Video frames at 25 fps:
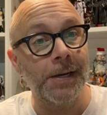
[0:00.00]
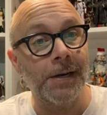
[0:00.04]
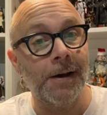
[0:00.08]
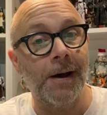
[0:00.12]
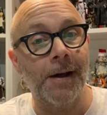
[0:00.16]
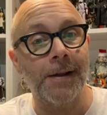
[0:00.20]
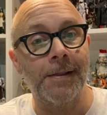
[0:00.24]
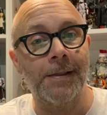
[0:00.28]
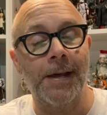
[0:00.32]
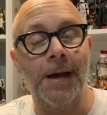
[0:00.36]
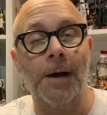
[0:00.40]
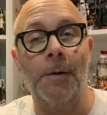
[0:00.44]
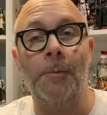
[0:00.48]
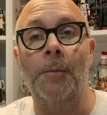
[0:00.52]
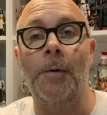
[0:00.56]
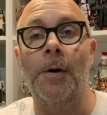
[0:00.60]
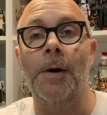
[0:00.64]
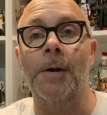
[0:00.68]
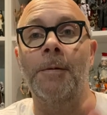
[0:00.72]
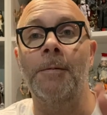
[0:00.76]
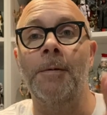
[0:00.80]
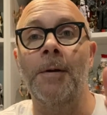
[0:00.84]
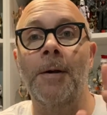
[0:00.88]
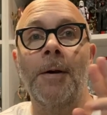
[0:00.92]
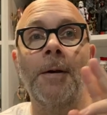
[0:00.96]
got that
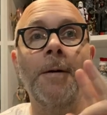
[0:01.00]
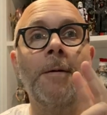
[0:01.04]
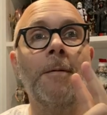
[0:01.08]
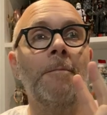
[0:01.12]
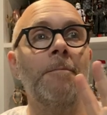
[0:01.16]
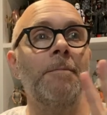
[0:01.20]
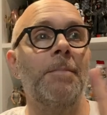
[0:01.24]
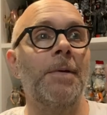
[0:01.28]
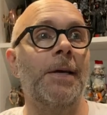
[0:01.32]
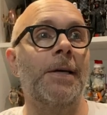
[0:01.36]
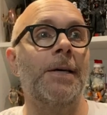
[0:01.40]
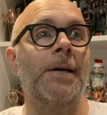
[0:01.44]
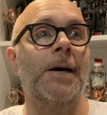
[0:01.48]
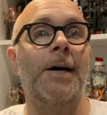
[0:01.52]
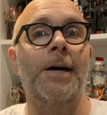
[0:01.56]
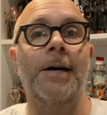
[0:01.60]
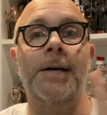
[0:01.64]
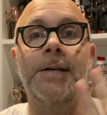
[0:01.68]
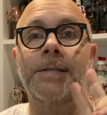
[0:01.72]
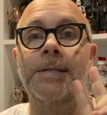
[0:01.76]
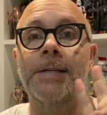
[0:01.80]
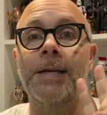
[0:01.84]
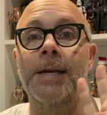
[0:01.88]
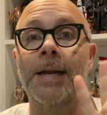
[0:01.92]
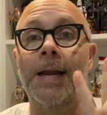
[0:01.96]
one
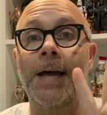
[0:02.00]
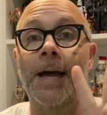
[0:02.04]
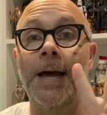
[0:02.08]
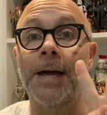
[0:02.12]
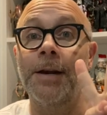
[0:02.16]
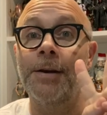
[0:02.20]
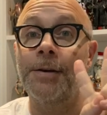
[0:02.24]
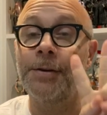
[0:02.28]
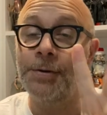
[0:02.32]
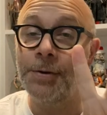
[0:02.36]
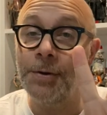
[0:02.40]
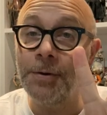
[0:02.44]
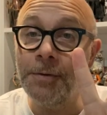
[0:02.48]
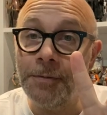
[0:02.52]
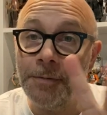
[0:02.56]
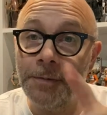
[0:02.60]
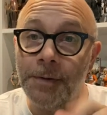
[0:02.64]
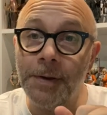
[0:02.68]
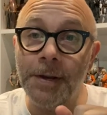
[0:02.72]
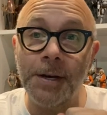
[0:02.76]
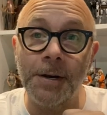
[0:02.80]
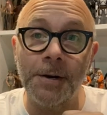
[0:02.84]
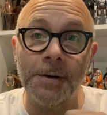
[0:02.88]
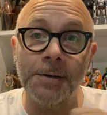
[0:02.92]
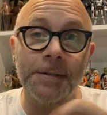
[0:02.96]
because it had two
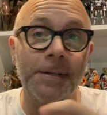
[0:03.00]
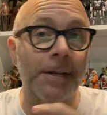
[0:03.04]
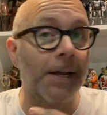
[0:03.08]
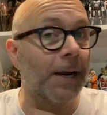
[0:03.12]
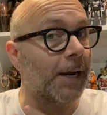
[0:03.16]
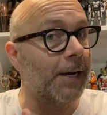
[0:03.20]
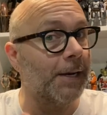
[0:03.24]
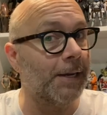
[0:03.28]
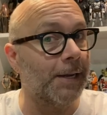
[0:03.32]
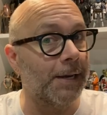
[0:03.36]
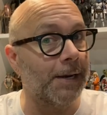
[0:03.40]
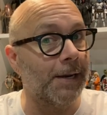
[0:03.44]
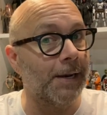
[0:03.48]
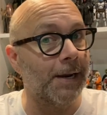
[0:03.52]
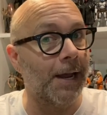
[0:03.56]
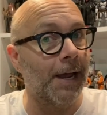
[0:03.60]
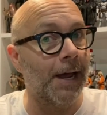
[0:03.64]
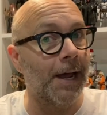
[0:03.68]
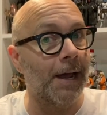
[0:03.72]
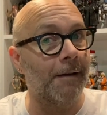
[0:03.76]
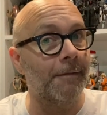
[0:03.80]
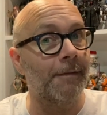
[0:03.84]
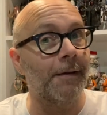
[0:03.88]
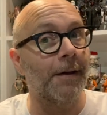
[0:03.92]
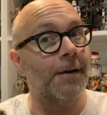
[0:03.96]
figures that I didn't
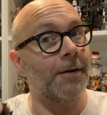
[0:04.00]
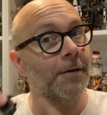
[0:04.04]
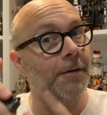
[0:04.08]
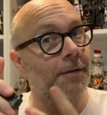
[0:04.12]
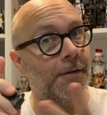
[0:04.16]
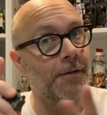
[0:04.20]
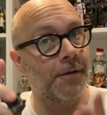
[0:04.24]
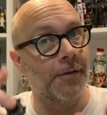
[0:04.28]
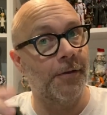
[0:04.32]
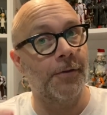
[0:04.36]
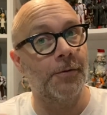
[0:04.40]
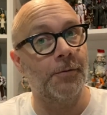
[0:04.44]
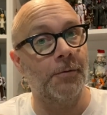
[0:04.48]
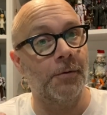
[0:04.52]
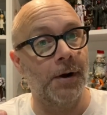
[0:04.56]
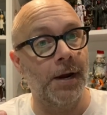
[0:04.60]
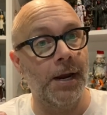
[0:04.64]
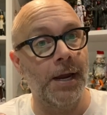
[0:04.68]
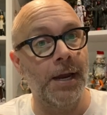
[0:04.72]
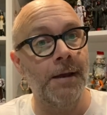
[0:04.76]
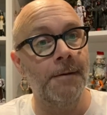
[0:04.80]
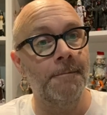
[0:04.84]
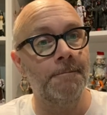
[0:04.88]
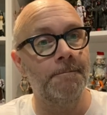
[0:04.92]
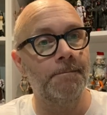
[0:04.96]
have out of the
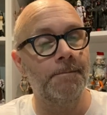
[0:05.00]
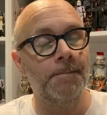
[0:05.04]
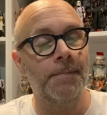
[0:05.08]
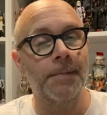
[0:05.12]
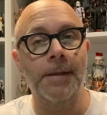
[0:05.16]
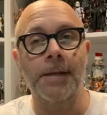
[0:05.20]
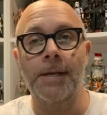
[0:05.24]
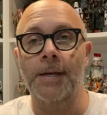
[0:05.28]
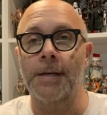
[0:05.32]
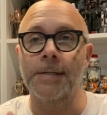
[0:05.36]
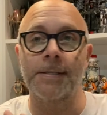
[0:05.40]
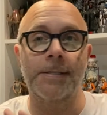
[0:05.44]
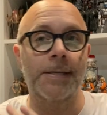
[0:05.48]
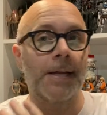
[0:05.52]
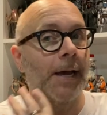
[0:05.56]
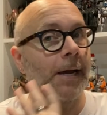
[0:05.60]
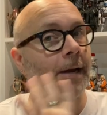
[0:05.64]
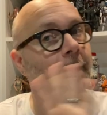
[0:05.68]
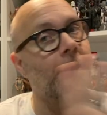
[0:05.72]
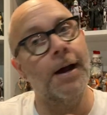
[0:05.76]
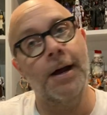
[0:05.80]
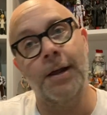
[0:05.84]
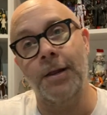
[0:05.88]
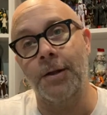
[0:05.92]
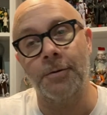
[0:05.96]
three, because that
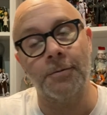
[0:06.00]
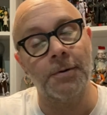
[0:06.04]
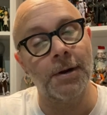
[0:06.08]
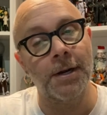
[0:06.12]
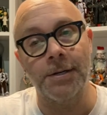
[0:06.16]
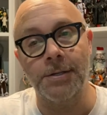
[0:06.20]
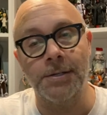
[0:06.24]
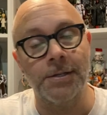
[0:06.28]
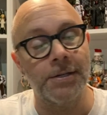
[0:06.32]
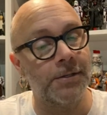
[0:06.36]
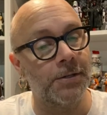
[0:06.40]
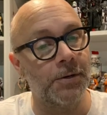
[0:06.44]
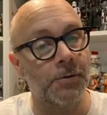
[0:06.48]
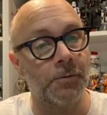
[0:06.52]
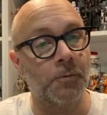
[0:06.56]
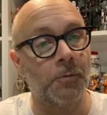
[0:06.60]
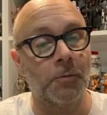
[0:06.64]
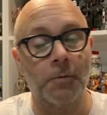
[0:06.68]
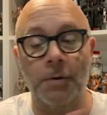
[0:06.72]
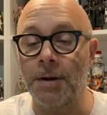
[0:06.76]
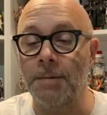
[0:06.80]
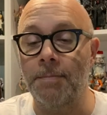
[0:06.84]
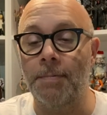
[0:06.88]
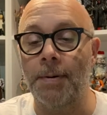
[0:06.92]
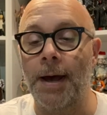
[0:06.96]
Kylo Ren's just a
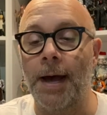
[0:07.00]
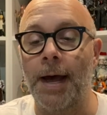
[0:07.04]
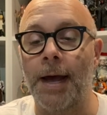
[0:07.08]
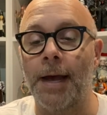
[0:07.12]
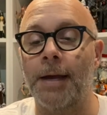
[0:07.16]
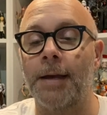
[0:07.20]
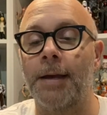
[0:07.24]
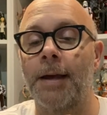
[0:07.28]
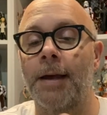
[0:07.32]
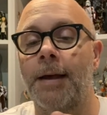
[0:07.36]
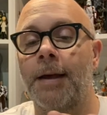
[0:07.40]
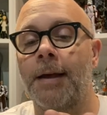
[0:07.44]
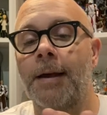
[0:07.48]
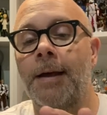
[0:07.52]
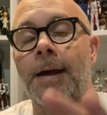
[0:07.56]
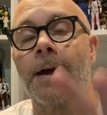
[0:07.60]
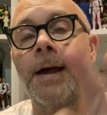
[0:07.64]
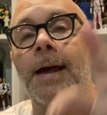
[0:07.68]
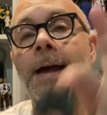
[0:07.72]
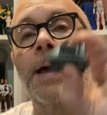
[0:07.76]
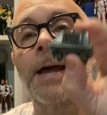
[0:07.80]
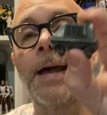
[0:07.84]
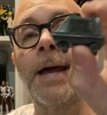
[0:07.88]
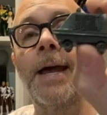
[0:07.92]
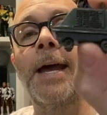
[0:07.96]
repack,
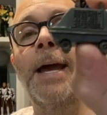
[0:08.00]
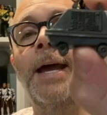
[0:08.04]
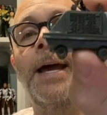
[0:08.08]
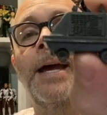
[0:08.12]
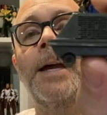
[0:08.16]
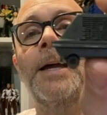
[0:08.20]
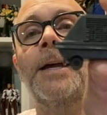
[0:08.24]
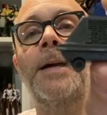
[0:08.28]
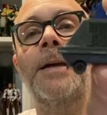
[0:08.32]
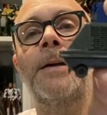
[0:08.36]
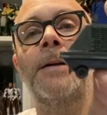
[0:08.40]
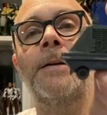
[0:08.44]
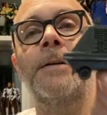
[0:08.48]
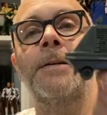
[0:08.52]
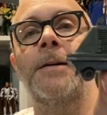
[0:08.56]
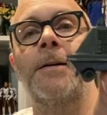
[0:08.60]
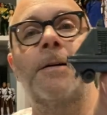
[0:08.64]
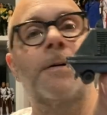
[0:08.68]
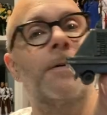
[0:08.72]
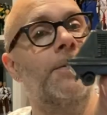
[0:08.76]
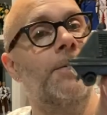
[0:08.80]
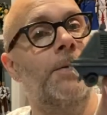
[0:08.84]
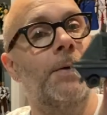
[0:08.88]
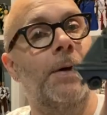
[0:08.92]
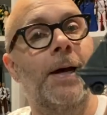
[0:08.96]
and it
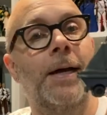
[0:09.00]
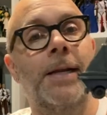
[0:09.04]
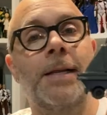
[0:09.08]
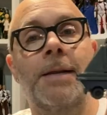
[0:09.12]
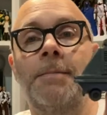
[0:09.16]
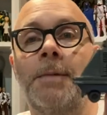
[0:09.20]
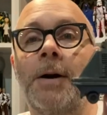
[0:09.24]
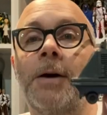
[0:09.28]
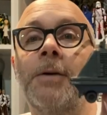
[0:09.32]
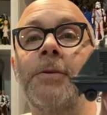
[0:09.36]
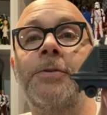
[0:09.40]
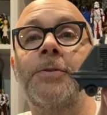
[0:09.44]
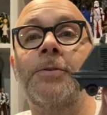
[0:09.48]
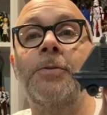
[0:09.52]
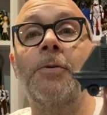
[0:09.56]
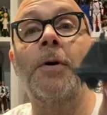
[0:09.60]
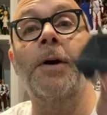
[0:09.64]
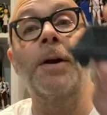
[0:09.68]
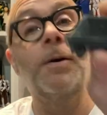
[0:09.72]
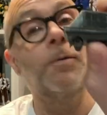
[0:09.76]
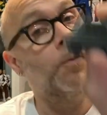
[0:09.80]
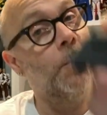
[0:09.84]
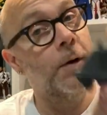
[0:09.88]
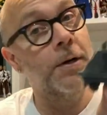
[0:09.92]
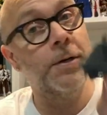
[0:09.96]
also had the mouse
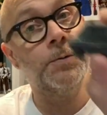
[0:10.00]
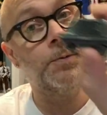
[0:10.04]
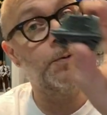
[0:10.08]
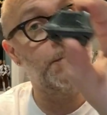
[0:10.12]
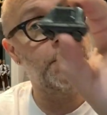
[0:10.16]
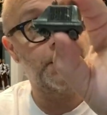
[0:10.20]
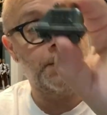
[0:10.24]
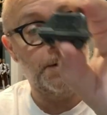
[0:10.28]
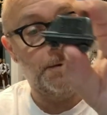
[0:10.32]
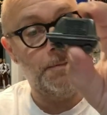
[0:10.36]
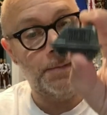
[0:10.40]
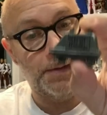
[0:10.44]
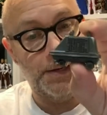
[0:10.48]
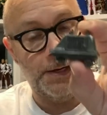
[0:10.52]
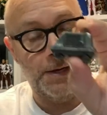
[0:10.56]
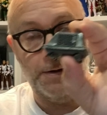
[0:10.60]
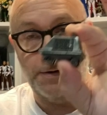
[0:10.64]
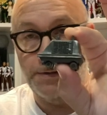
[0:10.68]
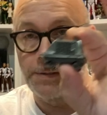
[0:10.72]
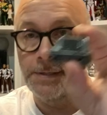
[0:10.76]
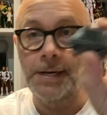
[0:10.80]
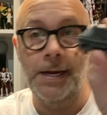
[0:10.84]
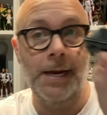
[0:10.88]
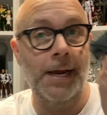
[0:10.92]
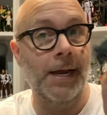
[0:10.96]
droid, which was something
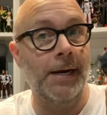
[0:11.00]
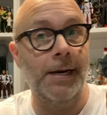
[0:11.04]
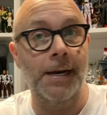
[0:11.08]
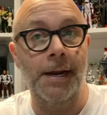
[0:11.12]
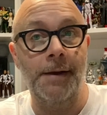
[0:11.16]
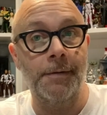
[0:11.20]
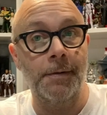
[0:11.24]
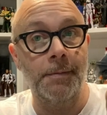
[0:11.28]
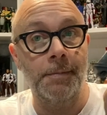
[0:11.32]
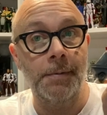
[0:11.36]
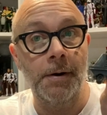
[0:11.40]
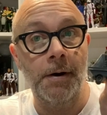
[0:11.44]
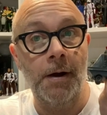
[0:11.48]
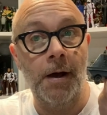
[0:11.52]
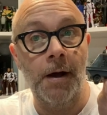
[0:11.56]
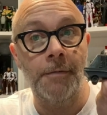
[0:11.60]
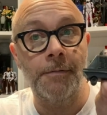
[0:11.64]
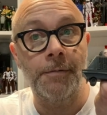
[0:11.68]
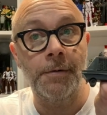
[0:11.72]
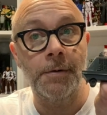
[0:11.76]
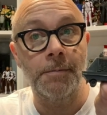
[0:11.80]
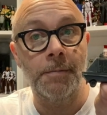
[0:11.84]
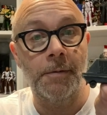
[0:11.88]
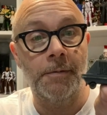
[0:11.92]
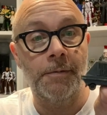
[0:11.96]
else that had never been
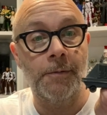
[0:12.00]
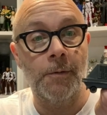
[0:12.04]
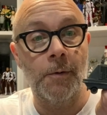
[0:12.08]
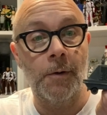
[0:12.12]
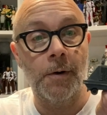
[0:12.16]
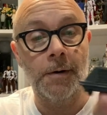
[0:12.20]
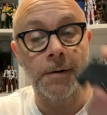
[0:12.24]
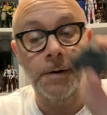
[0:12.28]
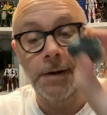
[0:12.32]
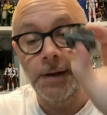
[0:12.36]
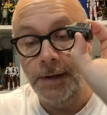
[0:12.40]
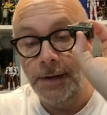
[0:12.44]
offered before.